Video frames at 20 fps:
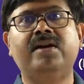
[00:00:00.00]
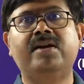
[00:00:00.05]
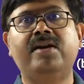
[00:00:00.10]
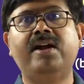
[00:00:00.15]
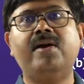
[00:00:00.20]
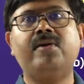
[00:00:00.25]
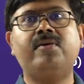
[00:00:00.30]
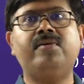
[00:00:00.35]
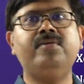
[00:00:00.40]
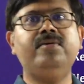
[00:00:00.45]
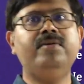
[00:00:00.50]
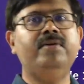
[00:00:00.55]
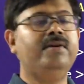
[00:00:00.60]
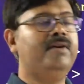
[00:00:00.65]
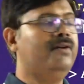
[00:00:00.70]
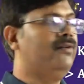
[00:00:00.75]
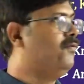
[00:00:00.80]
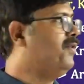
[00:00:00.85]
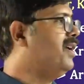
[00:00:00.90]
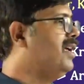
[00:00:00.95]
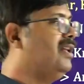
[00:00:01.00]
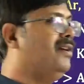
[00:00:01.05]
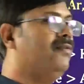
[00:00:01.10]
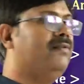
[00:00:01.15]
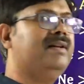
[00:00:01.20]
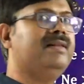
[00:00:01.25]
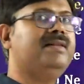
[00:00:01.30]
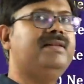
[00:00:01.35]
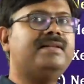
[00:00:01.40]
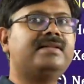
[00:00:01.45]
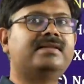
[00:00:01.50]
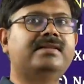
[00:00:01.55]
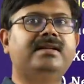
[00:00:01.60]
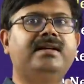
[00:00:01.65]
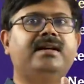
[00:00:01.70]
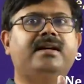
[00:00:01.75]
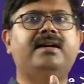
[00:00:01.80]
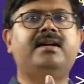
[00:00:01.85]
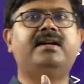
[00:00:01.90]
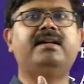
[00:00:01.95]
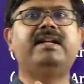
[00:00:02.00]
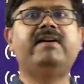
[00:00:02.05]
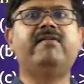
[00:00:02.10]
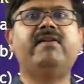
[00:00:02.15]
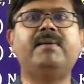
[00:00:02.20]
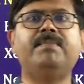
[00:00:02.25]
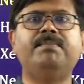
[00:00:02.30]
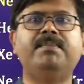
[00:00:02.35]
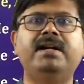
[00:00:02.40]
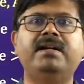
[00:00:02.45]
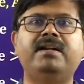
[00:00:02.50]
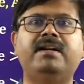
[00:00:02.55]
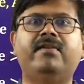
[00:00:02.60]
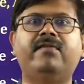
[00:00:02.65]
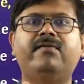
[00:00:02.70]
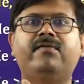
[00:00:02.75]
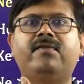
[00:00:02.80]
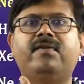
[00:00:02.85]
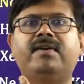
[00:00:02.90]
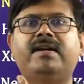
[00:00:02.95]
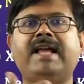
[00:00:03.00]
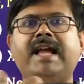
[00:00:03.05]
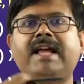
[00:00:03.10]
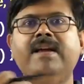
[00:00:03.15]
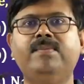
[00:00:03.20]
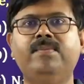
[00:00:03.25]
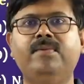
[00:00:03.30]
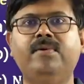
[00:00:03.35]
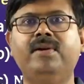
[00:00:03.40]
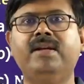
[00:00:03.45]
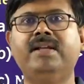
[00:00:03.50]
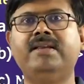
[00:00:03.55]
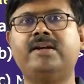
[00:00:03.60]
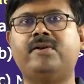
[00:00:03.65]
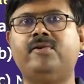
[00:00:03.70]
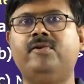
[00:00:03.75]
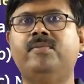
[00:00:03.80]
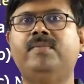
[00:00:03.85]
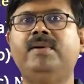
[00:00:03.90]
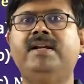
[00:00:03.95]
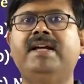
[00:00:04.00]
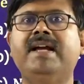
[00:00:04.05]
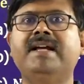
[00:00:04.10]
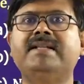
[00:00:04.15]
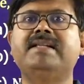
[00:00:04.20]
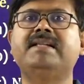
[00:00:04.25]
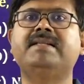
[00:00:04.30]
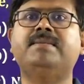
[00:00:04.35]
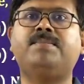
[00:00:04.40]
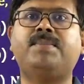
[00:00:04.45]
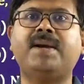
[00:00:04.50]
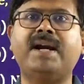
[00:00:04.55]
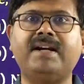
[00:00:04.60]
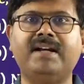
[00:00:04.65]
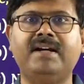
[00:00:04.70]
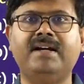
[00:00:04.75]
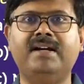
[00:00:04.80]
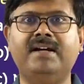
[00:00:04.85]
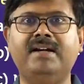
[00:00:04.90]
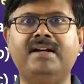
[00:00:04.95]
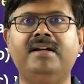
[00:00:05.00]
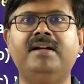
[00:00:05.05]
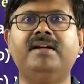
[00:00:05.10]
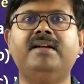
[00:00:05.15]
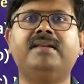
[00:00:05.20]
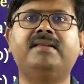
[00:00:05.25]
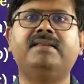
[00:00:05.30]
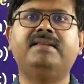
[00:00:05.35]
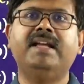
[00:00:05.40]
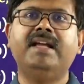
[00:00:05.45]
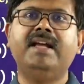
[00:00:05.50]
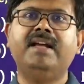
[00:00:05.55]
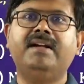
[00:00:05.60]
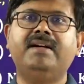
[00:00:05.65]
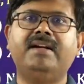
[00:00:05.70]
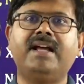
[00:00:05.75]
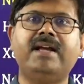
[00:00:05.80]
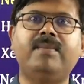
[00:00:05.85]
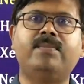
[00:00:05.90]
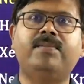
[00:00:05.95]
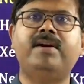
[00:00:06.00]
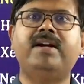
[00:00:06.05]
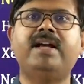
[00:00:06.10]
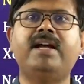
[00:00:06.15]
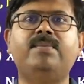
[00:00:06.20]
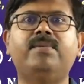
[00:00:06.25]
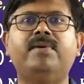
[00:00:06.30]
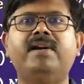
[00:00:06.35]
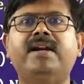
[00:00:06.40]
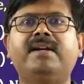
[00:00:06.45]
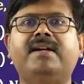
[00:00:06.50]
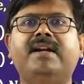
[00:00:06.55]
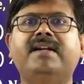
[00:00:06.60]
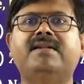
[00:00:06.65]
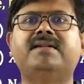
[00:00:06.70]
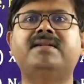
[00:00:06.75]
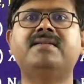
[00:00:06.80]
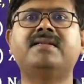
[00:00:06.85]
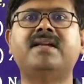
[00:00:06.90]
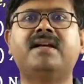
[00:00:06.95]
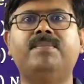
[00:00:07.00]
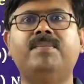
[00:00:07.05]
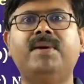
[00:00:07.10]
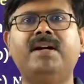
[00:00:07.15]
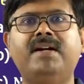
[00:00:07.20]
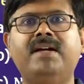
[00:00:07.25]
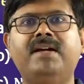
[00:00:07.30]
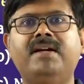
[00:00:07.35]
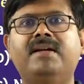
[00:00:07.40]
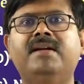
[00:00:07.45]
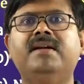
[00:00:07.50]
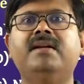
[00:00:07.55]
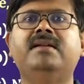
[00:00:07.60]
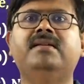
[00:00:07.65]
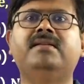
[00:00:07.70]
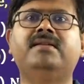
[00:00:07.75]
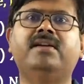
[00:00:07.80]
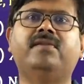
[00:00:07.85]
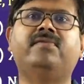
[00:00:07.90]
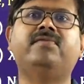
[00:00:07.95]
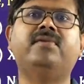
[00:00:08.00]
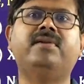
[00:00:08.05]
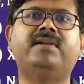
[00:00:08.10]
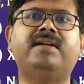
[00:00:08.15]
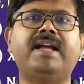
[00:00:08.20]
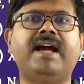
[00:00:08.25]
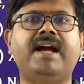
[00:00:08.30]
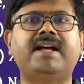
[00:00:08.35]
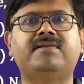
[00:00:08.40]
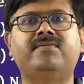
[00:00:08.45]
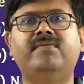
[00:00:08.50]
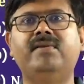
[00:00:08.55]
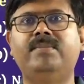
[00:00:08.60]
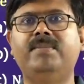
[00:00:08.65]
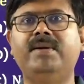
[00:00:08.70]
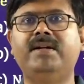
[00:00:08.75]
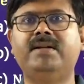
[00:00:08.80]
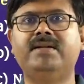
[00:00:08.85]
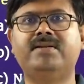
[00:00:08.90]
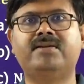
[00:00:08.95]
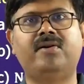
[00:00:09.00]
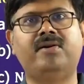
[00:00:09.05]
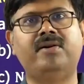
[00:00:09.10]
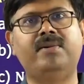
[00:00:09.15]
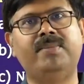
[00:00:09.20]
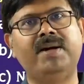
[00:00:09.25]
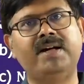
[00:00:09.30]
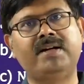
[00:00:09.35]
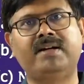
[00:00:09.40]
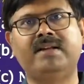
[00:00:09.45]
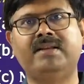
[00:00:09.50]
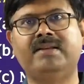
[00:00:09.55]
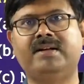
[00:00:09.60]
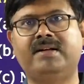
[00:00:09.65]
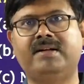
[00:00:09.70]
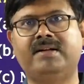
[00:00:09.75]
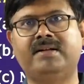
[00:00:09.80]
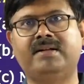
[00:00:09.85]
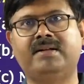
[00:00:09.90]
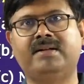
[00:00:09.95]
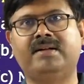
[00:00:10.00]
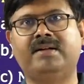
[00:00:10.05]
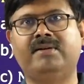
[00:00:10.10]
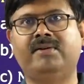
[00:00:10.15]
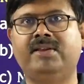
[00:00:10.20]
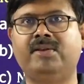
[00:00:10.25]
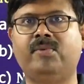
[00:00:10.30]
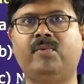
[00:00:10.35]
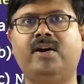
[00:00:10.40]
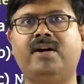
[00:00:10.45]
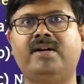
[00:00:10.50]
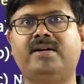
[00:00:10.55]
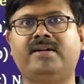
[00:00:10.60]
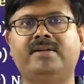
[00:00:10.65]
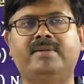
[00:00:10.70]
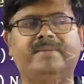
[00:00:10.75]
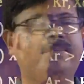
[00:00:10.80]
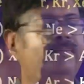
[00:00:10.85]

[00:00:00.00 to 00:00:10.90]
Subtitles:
Now, wherever this development of dipole in the noble gas is better, their dipole-dipole attractions are better. Therefore, gas will be dissolved better in that in the water.